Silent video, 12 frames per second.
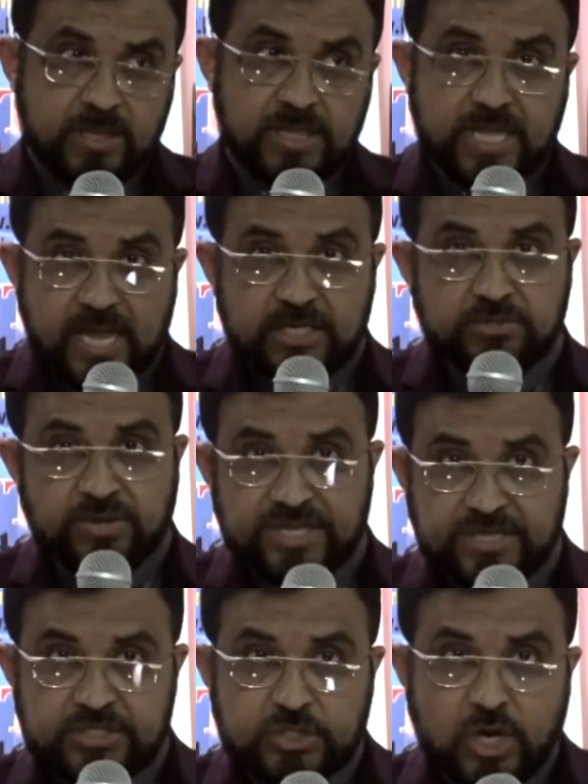They are
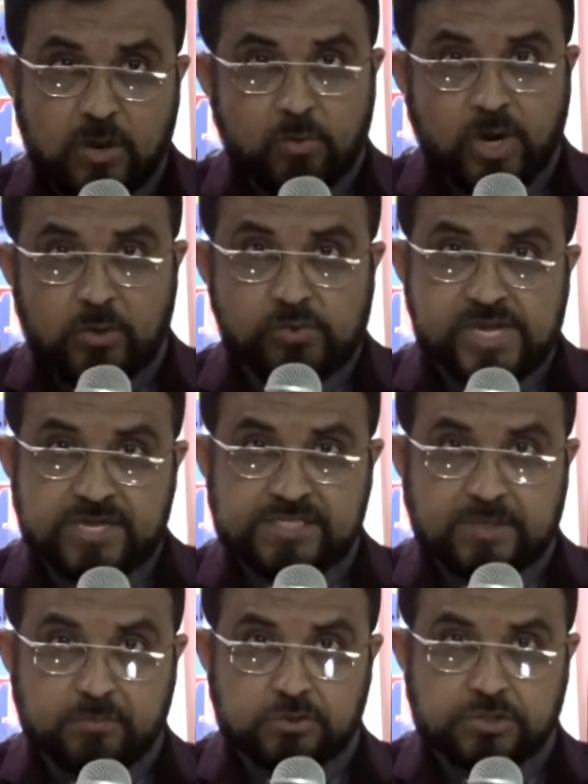doing the job what we are
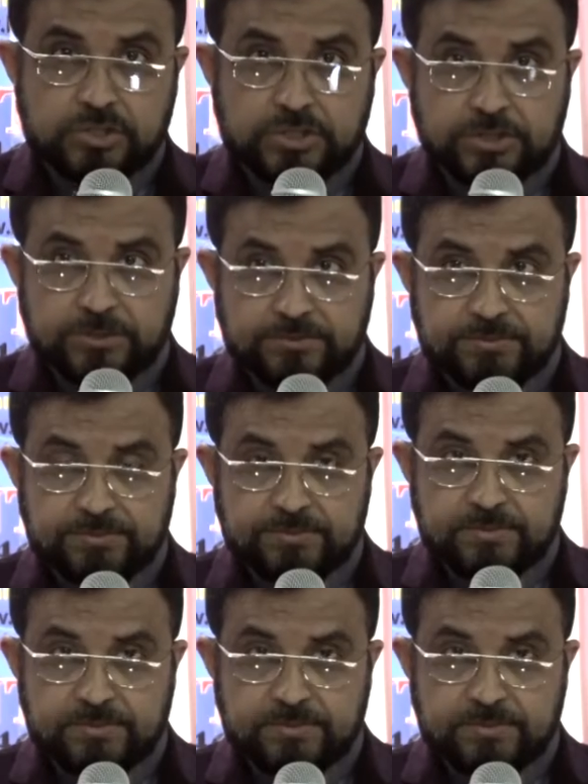supposed to do.